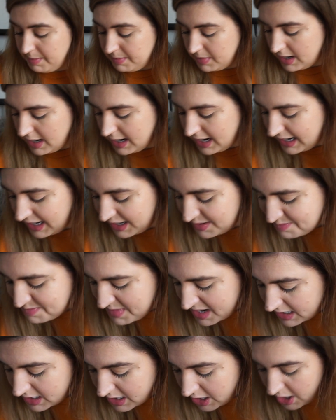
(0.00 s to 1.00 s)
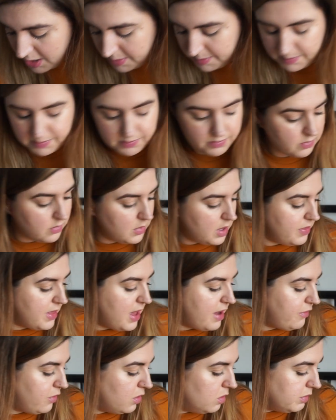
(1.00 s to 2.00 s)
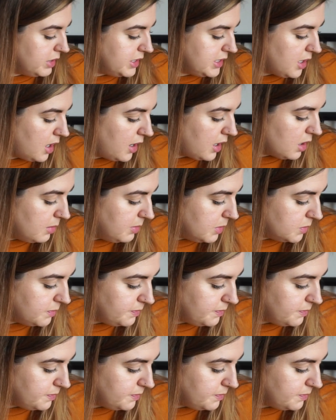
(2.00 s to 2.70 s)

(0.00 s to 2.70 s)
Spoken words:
aluminium and therefore recyclable.